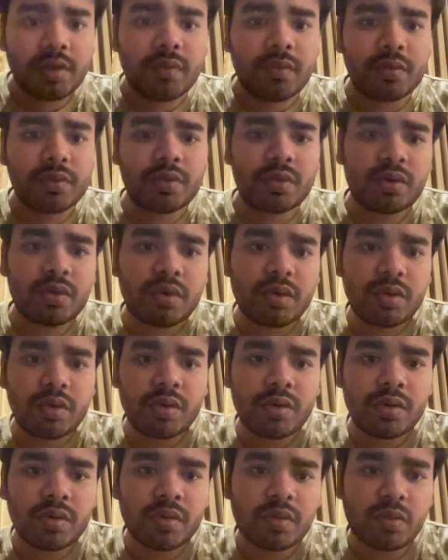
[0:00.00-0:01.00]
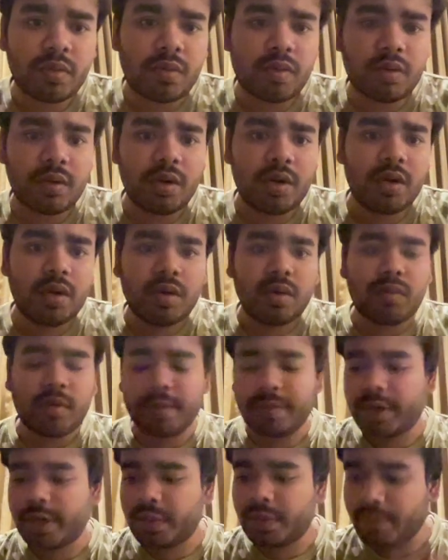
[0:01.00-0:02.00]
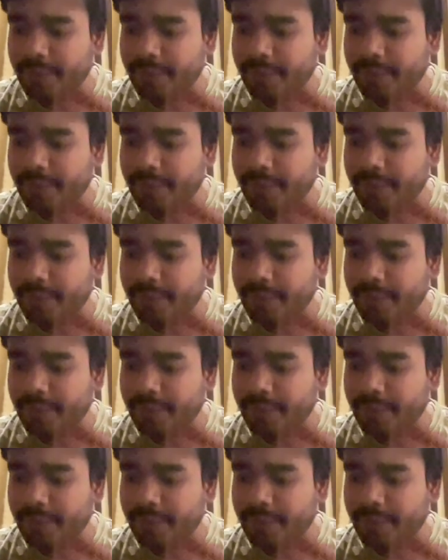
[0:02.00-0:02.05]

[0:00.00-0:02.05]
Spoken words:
So what you can do